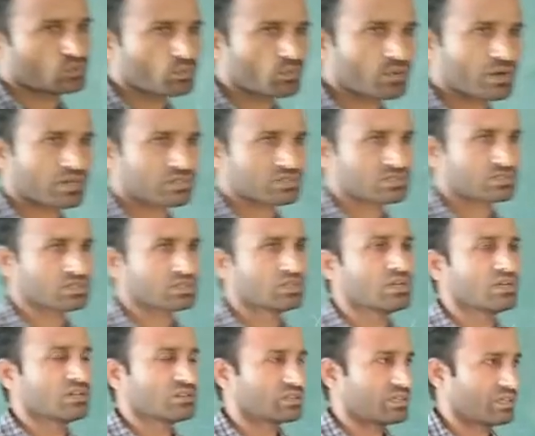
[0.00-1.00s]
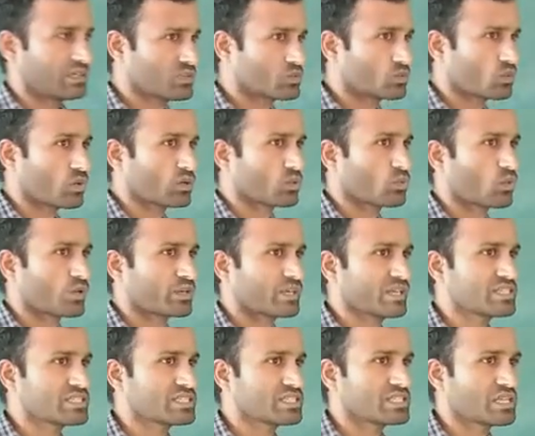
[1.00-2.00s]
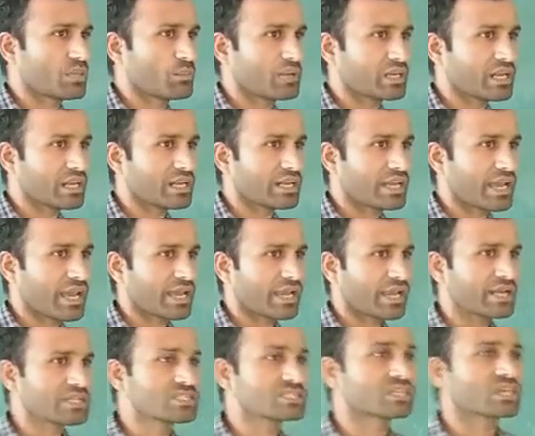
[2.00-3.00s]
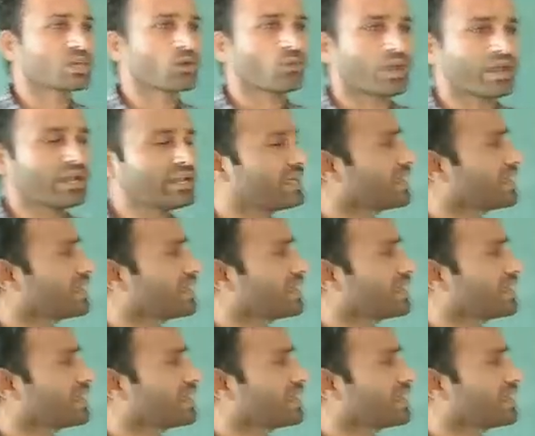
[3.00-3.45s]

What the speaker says: marks. That is what is geminal dihalides? Give an